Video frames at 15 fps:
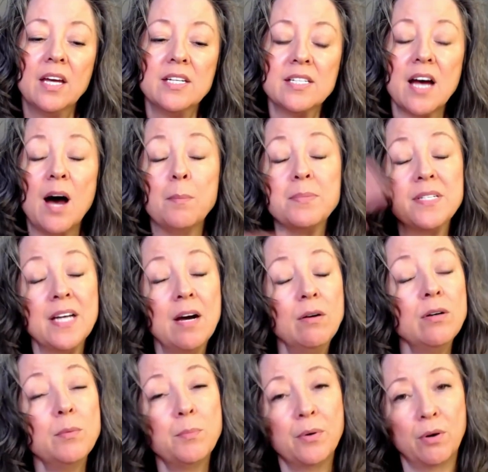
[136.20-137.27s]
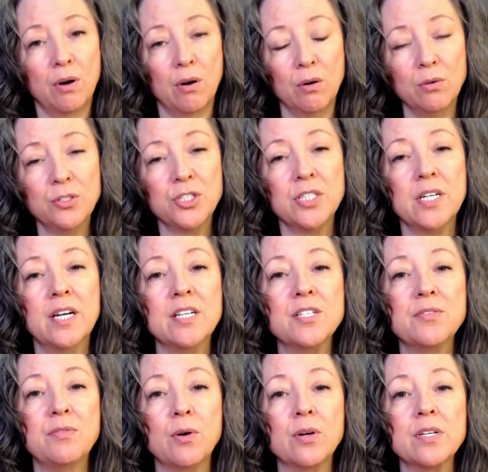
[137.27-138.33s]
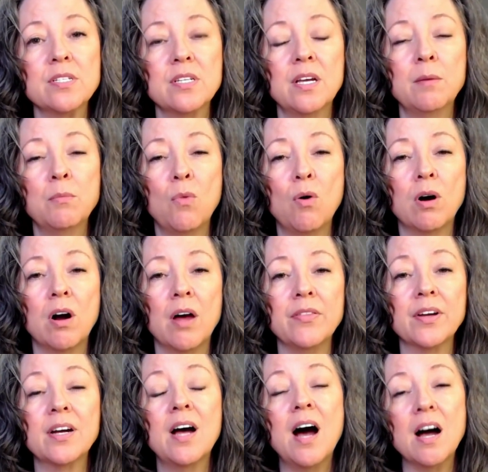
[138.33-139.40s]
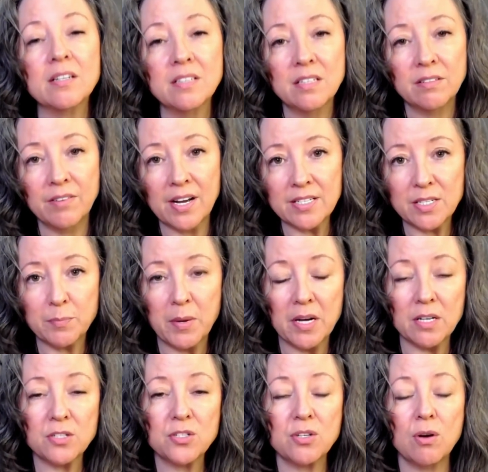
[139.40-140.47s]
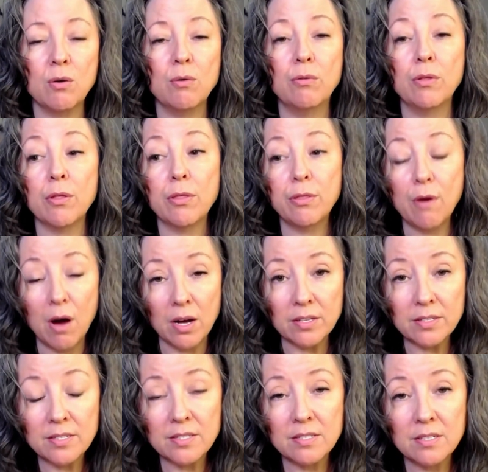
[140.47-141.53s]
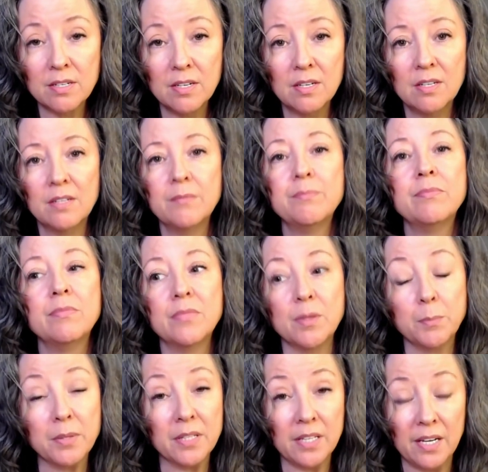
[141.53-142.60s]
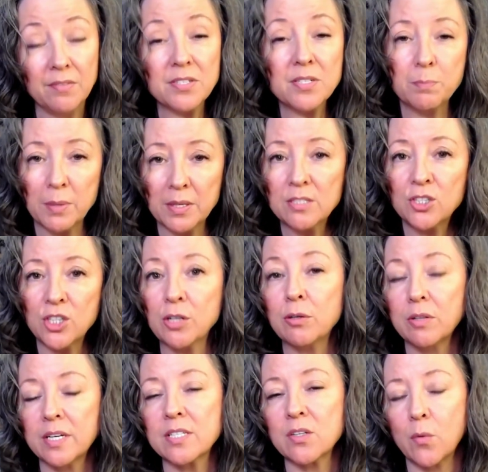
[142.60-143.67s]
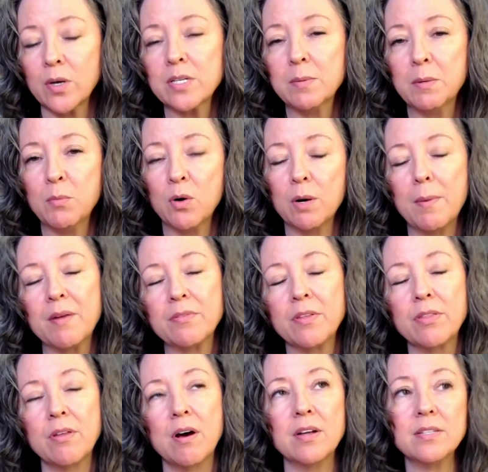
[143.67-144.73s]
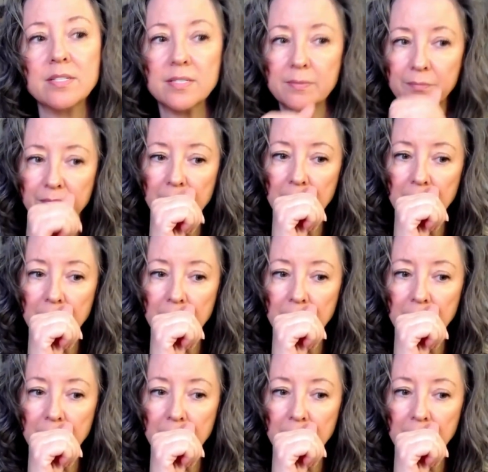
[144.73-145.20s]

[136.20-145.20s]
Top-down approach is focusing more on the cognitive aspects. So the thoughts, the beliefs, but generally it's going to be more about the thoughts.